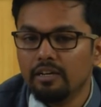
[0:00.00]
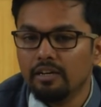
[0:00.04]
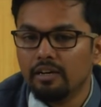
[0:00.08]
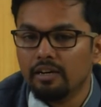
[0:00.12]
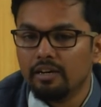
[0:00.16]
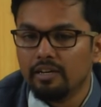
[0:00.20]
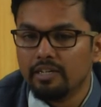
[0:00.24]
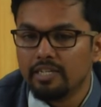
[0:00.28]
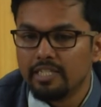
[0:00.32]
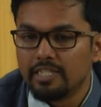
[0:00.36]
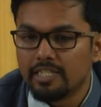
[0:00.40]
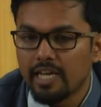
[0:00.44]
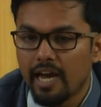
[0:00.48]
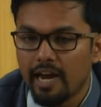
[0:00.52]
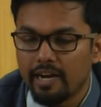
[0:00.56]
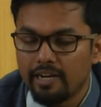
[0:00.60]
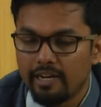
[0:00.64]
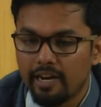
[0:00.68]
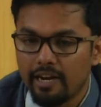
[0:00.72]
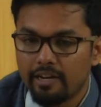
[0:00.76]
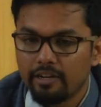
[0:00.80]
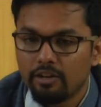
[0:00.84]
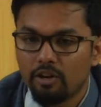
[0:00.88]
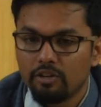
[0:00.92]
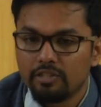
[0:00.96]
uh, design
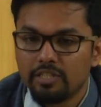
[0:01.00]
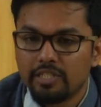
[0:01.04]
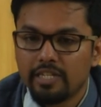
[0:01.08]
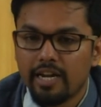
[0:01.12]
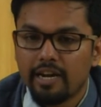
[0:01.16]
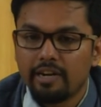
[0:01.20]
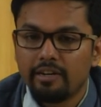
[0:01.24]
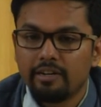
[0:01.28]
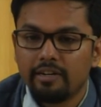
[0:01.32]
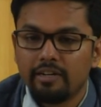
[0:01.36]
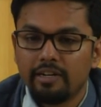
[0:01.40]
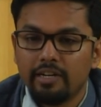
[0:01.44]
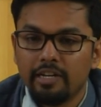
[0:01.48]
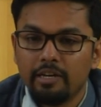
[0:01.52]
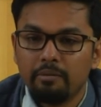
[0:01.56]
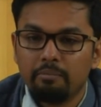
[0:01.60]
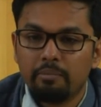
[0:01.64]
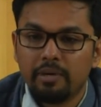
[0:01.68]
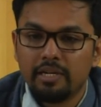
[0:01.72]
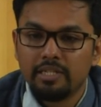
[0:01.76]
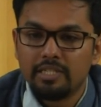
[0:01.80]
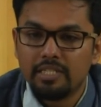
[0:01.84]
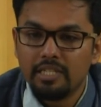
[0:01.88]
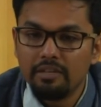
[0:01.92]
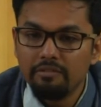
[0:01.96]
and constantly
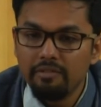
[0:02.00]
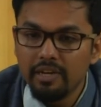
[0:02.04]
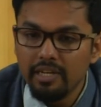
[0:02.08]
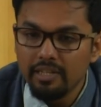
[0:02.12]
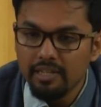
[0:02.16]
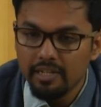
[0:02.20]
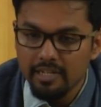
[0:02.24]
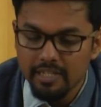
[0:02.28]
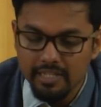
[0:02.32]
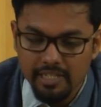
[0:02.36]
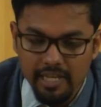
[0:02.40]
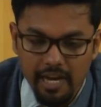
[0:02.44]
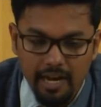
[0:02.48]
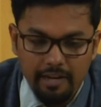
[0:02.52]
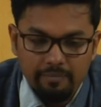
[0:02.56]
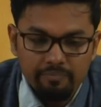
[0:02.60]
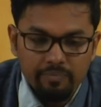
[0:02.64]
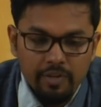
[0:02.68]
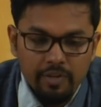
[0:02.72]
perceiving the design.